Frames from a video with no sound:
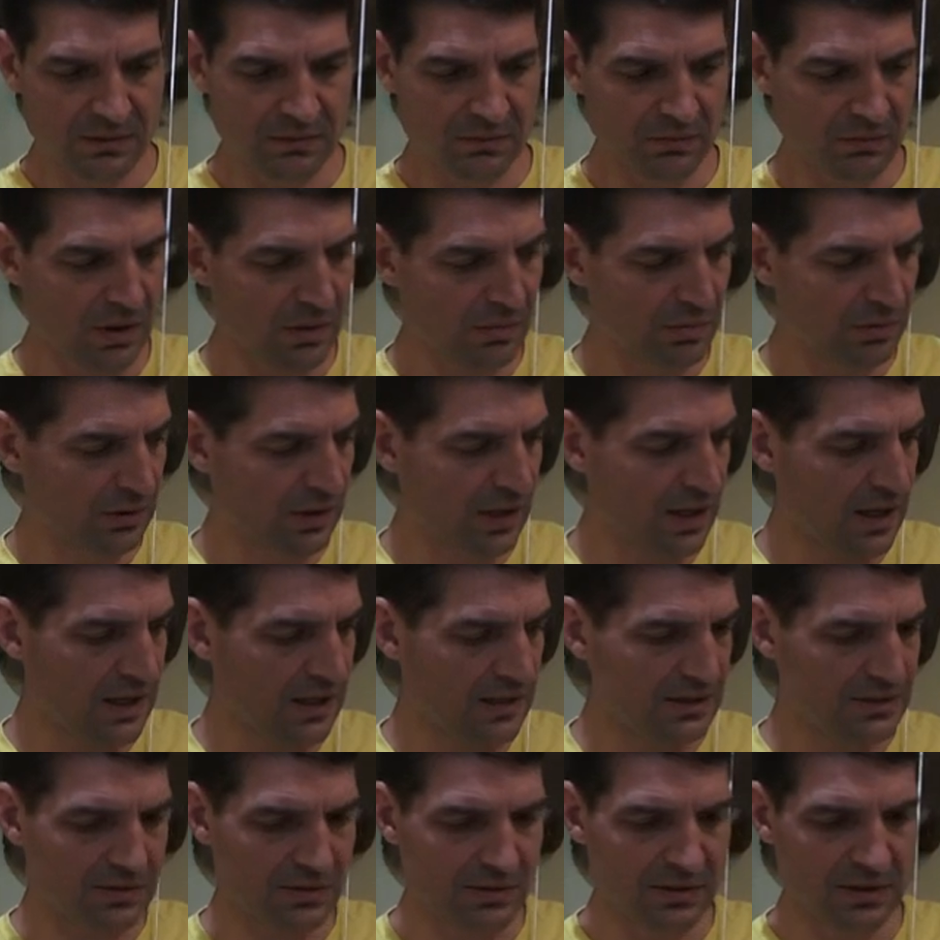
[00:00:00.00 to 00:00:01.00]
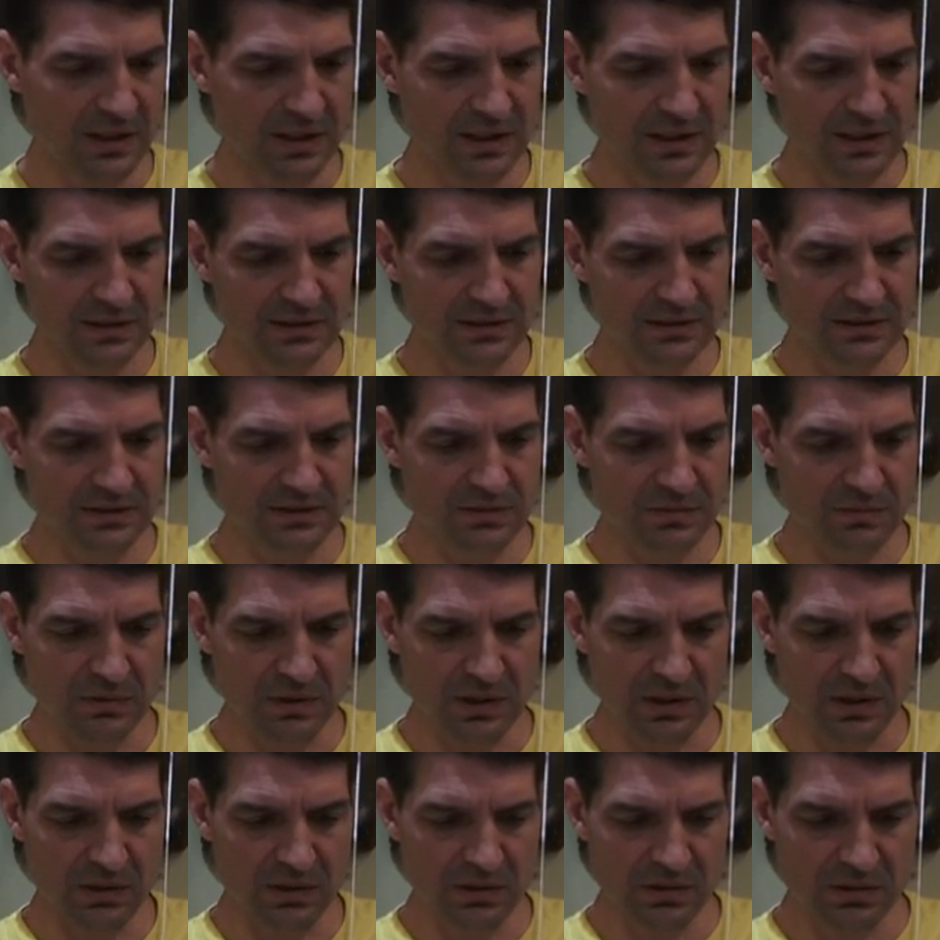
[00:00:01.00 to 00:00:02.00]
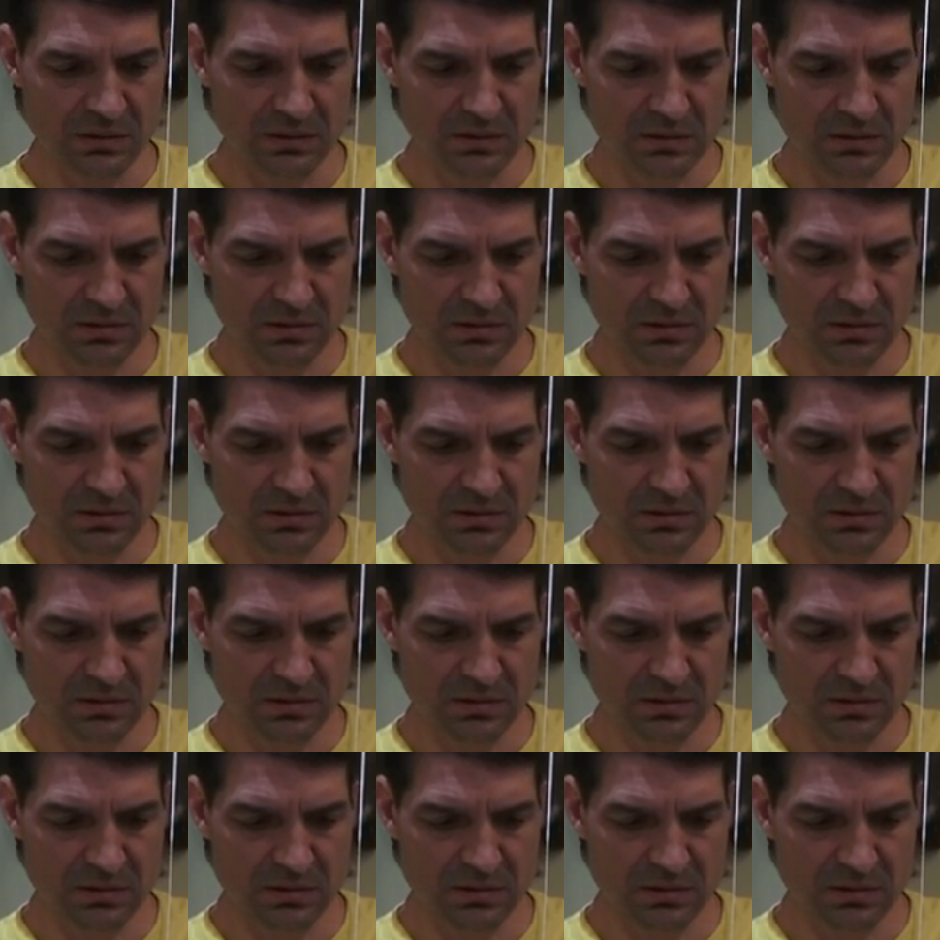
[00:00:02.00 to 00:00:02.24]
rubber guys on the ends as well.